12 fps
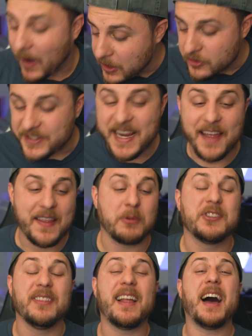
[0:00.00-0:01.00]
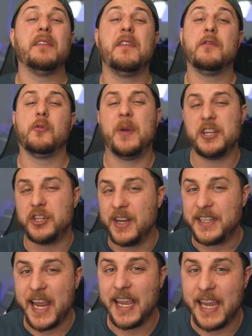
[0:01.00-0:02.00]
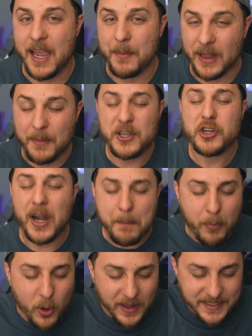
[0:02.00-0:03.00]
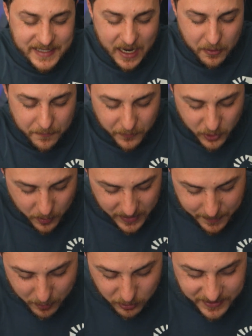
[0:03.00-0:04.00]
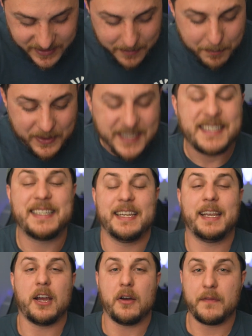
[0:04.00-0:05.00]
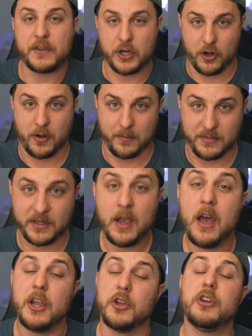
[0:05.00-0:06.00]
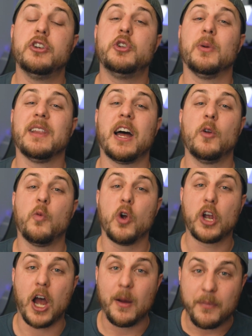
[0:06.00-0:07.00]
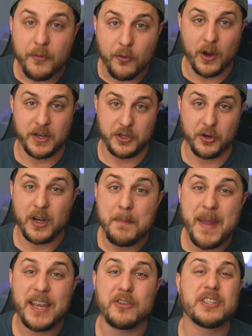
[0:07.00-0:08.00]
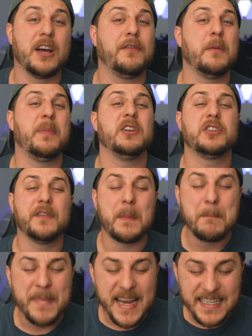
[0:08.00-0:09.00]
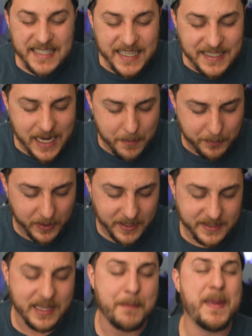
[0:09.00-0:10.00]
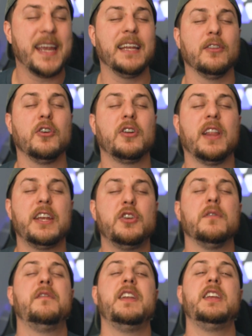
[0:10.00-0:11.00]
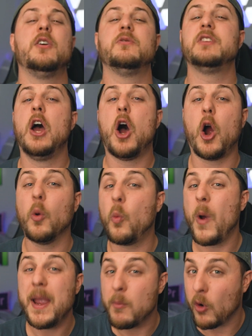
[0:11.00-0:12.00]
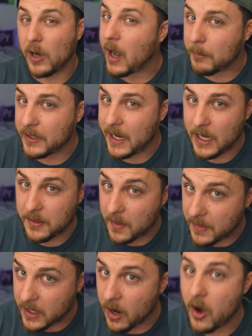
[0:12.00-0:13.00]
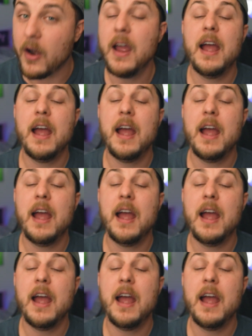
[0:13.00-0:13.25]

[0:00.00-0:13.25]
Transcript: I understand that was a lot of information to take in, but let me try to boil it down for you in the most simplistic of terms. You're gonna do a lot of work up front. You're gonna make yourself a bunch of amazing templates that make it look like your videos are way more complicated than they are.